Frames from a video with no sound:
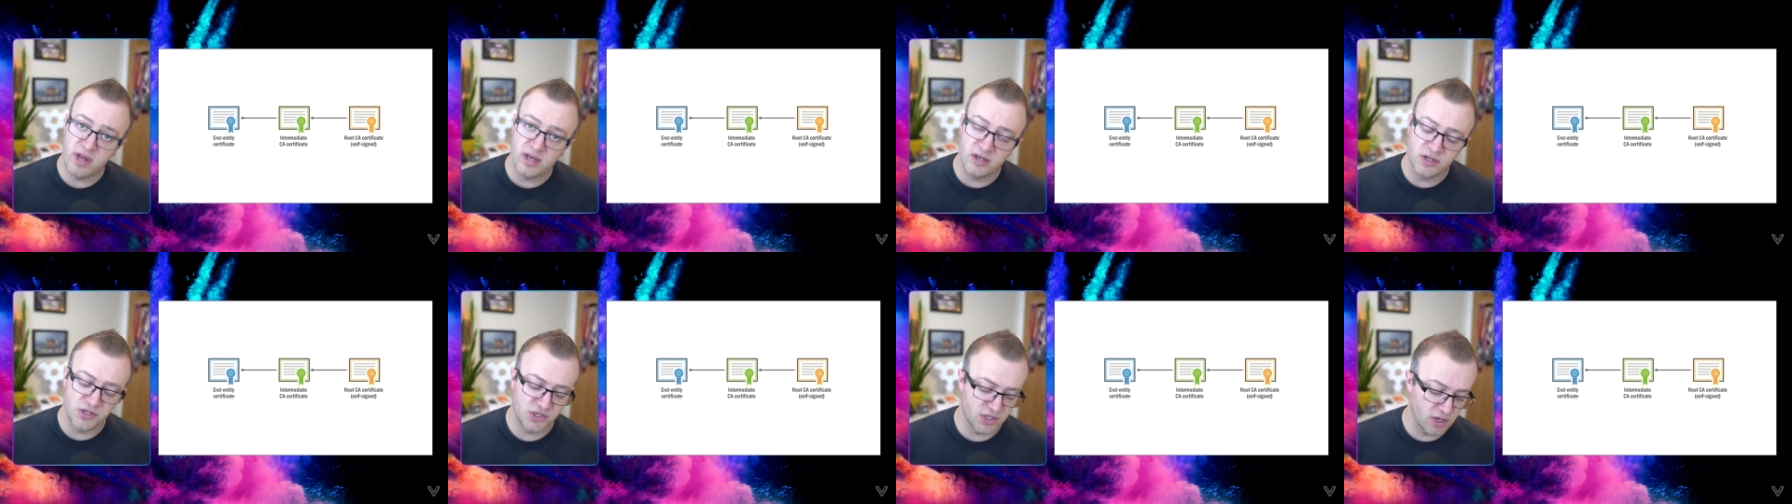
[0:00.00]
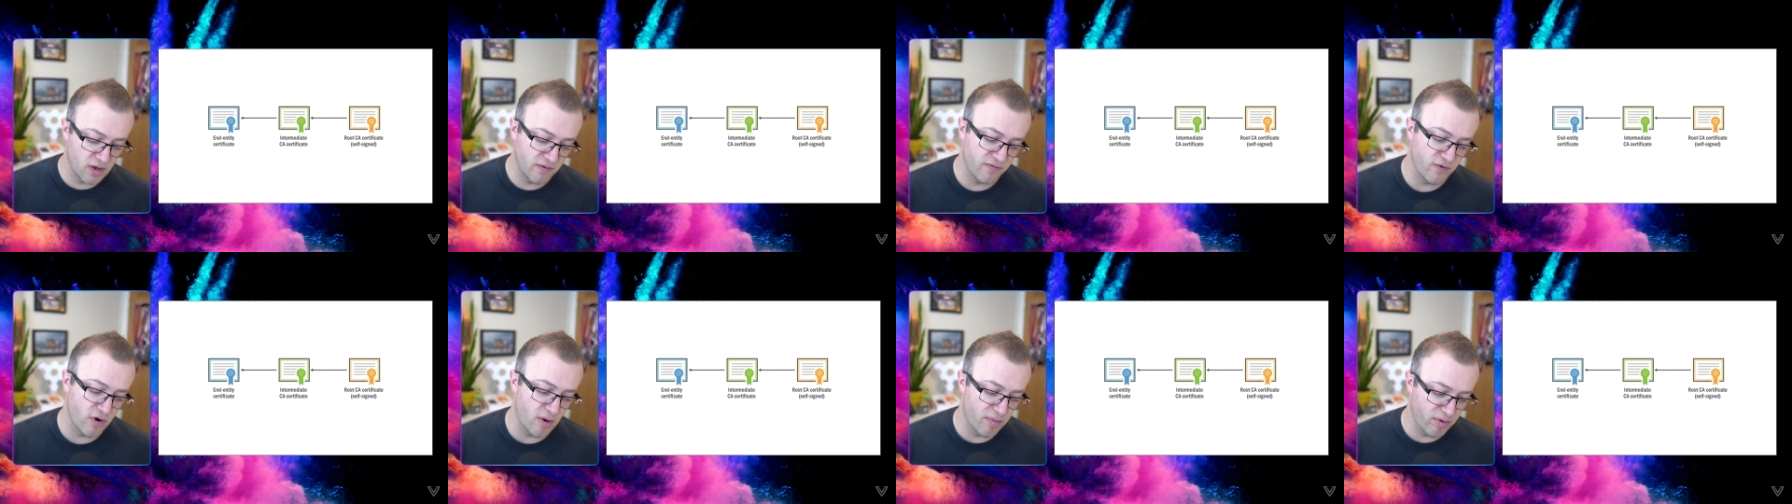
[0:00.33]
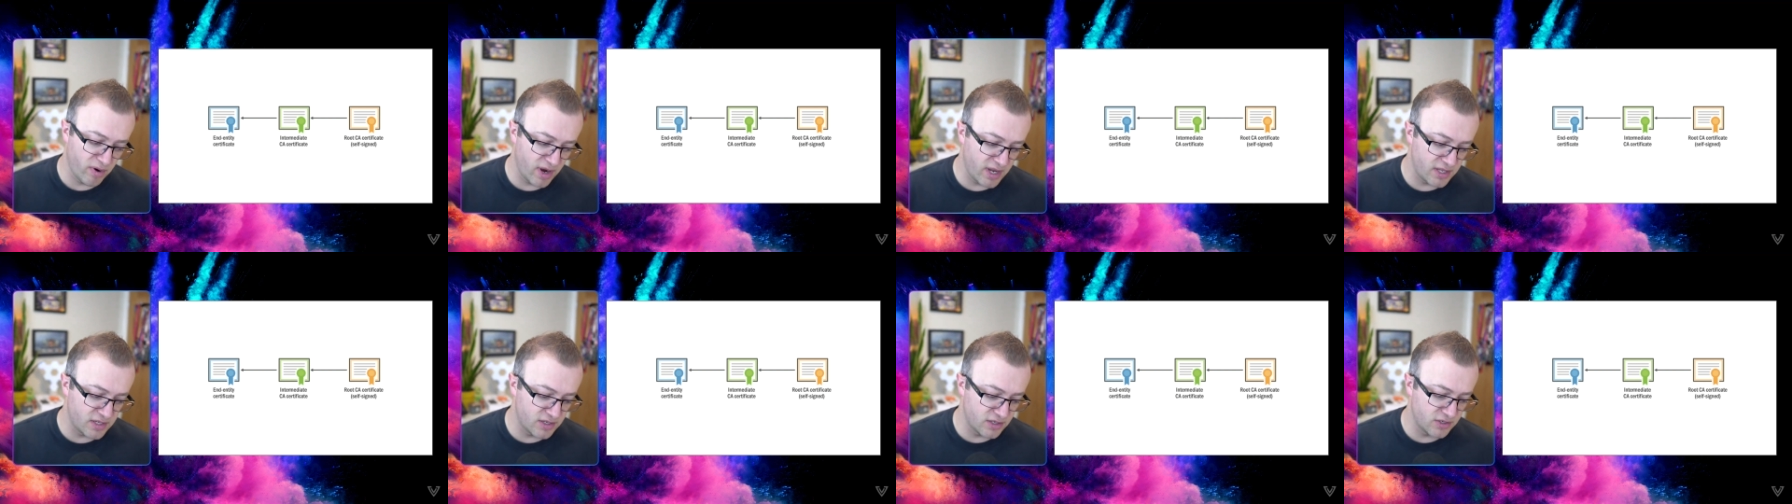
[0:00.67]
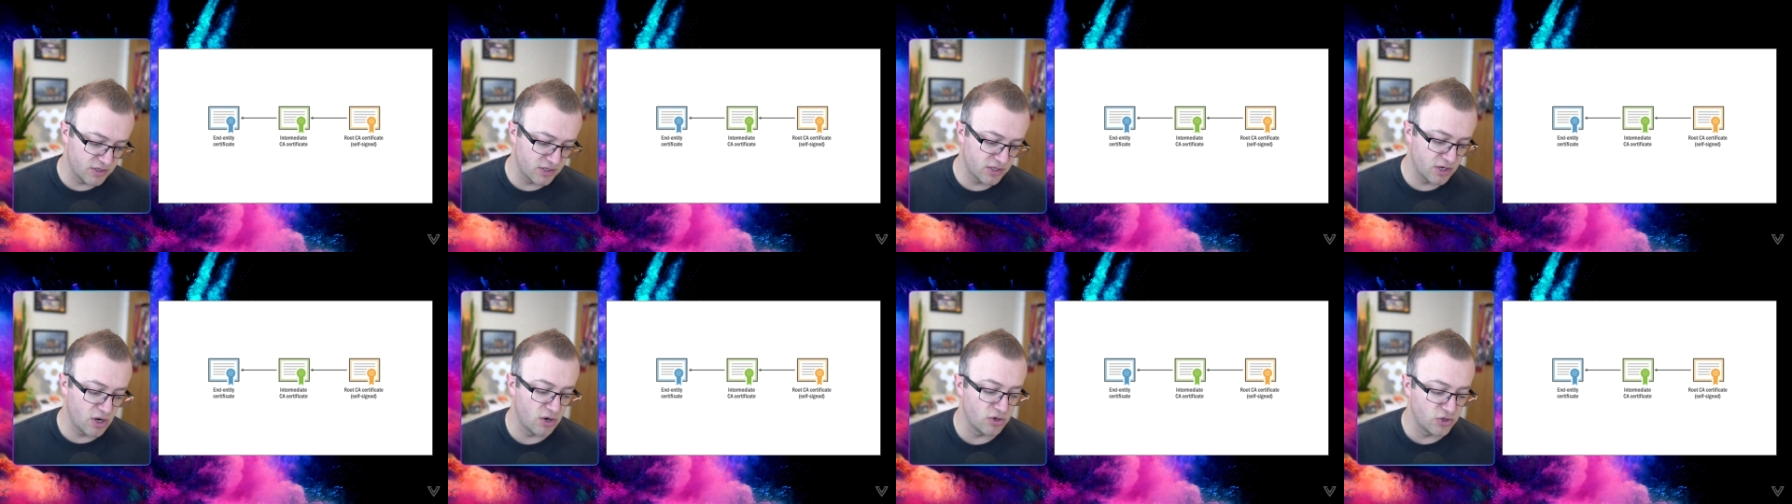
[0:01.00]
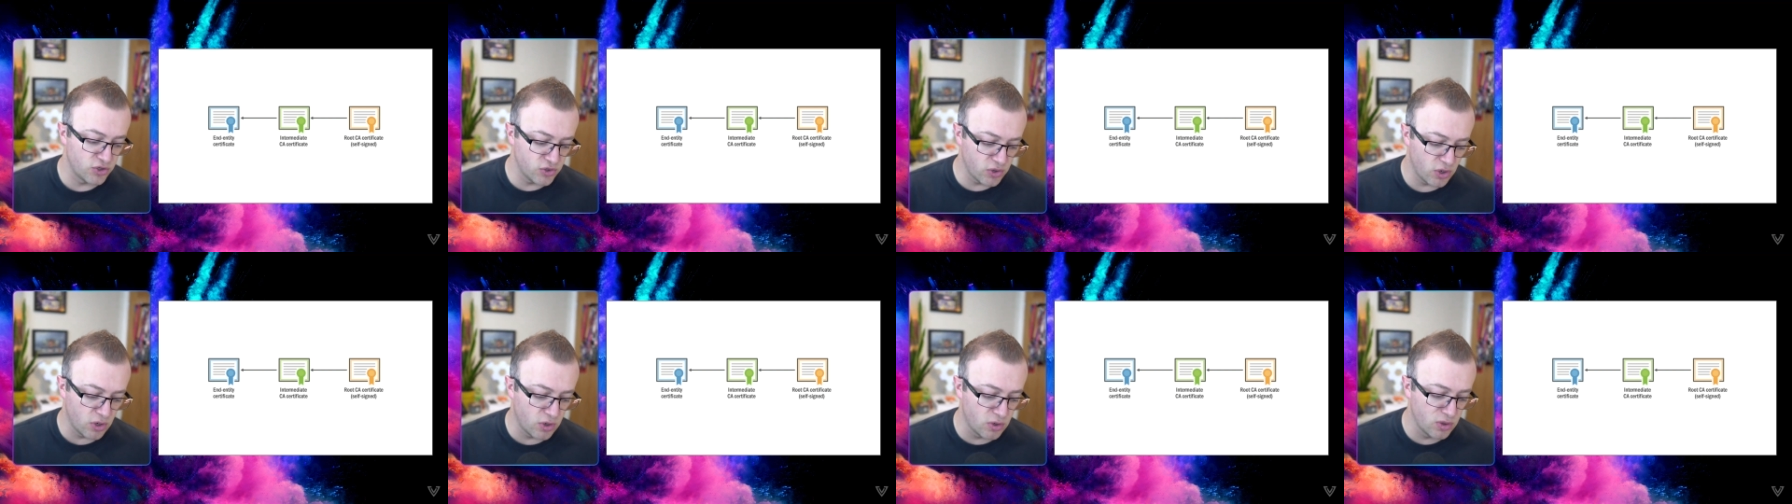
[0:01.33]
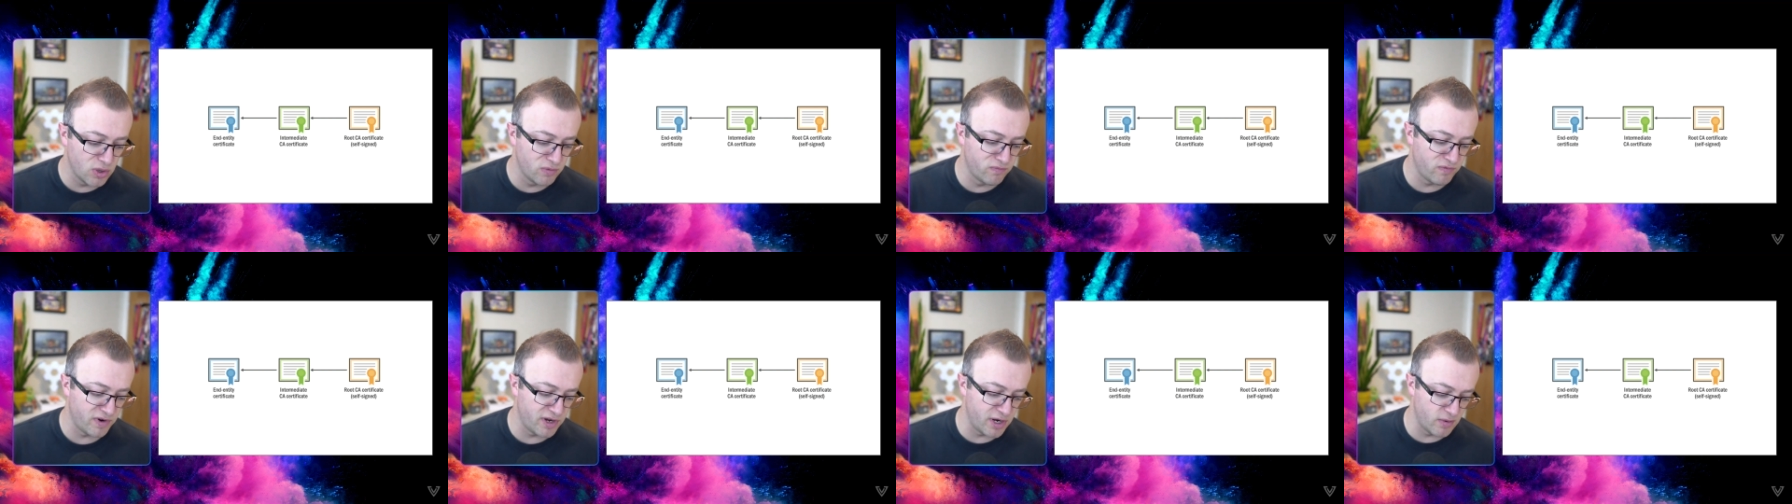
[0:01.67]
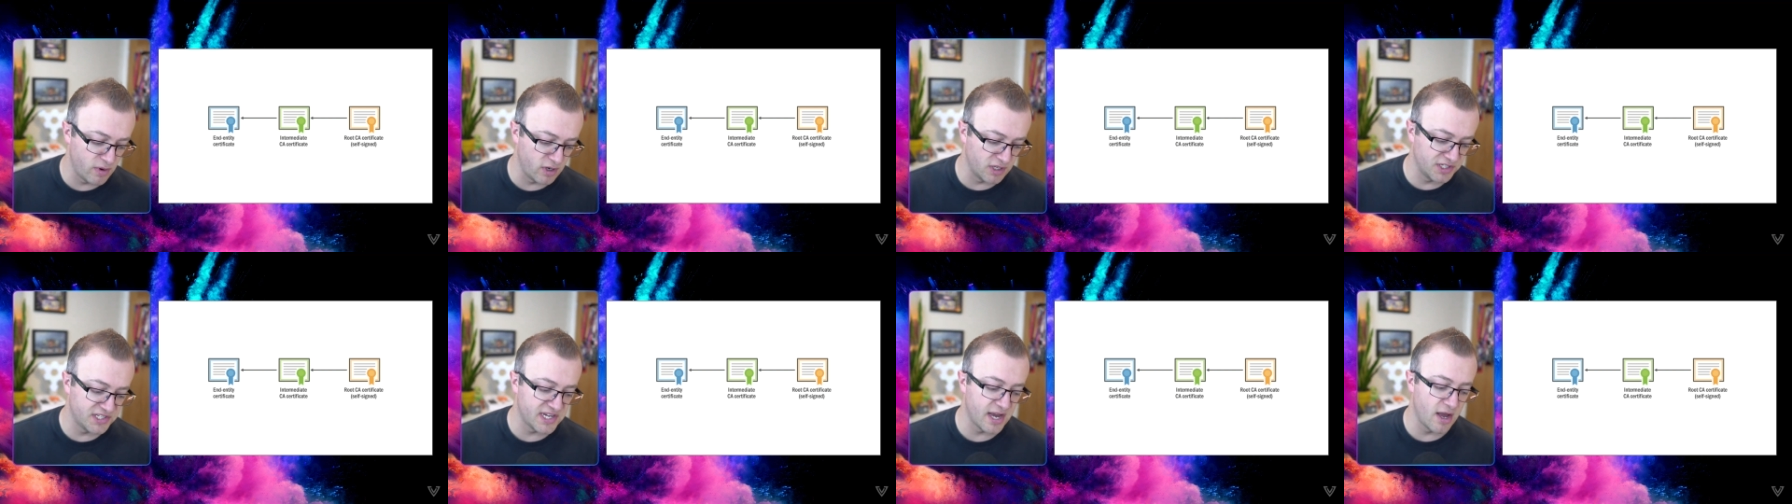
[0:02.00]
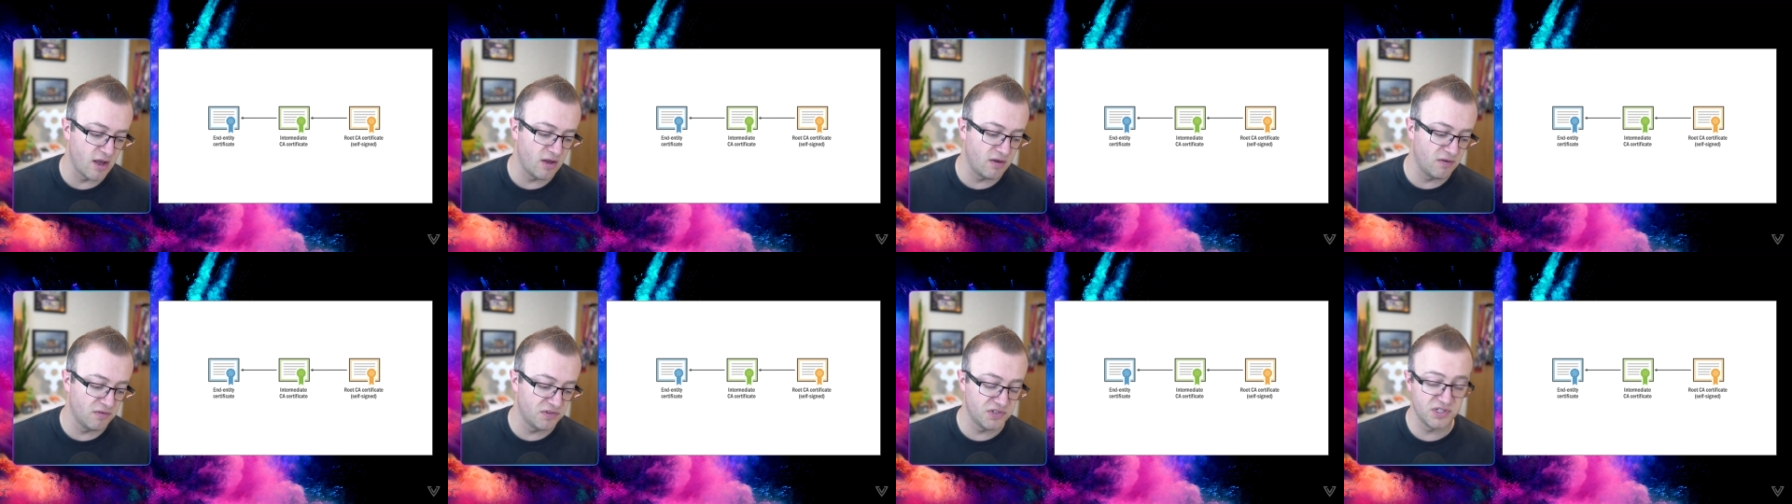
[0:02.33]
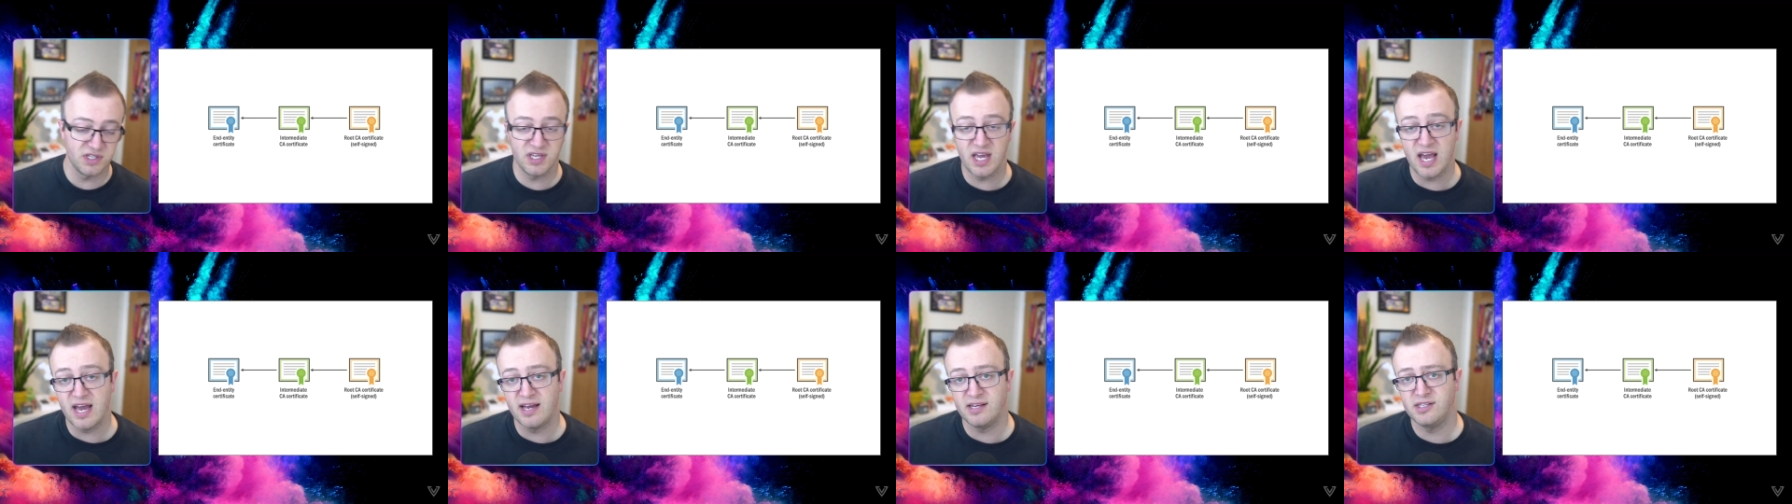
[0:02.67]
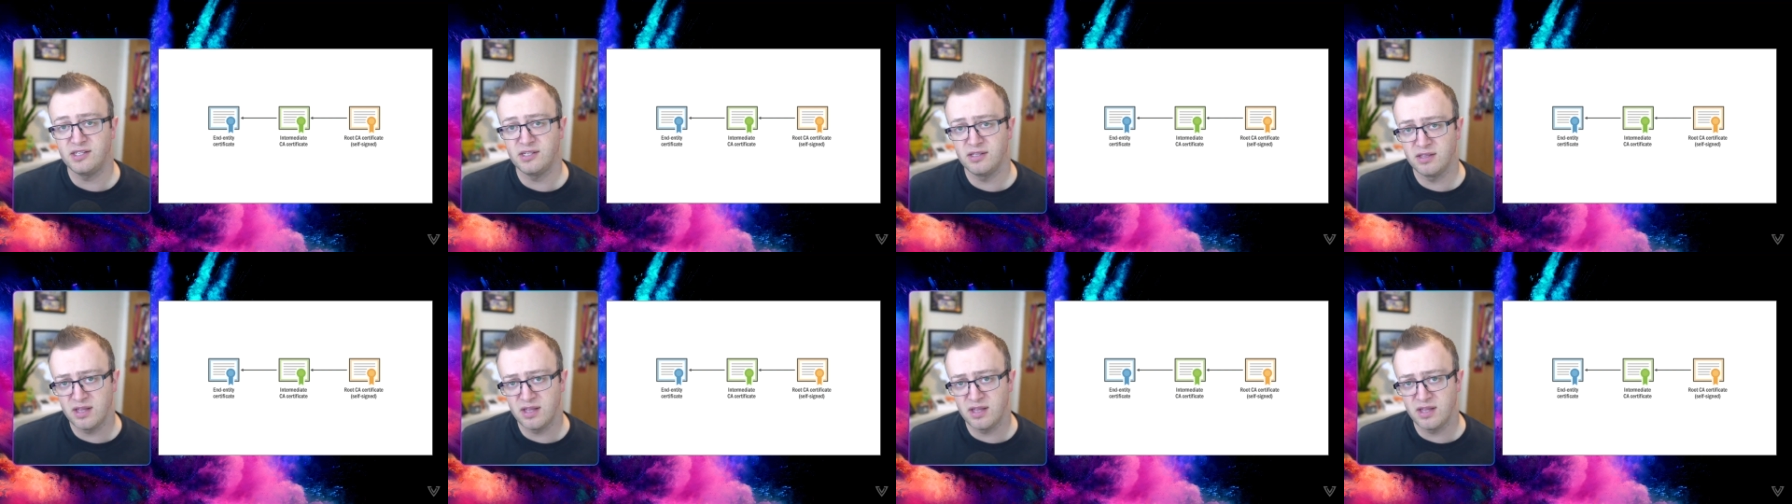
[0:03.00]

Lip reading: as server operators control and renew ourselves, yes,